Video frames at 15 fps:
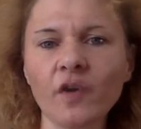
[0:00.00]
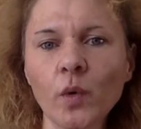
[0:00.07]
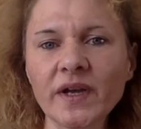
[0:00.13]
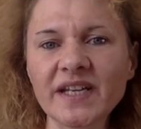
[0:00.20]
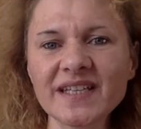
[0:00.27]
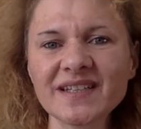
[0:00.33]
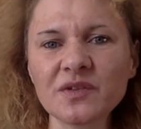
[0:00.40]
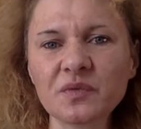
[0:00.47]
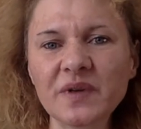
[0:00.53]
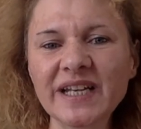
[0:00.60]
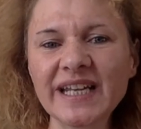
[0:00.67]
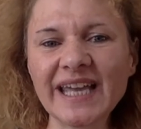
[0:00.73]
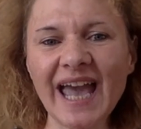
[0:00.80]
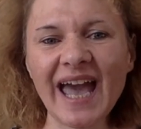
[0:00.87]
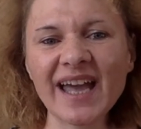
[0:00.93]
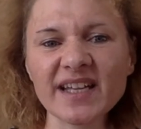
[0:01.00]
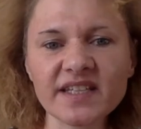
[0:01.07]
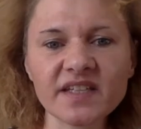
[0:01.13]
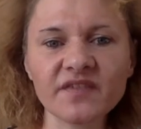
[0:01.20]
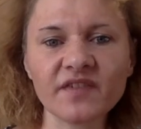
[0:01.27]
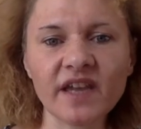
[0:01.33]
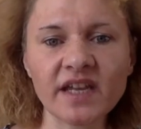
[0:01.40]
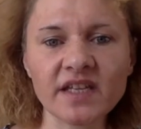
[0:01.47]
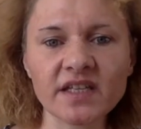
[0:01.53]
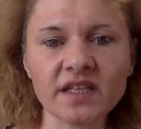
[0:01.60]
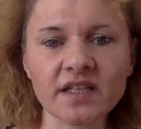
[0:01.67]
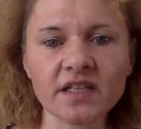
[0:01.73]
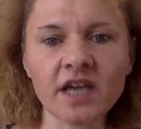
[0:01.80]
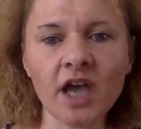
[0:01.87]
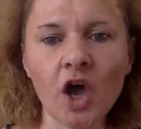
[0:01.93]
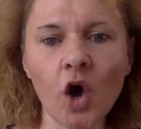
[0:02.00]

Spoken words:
or it isn't really activated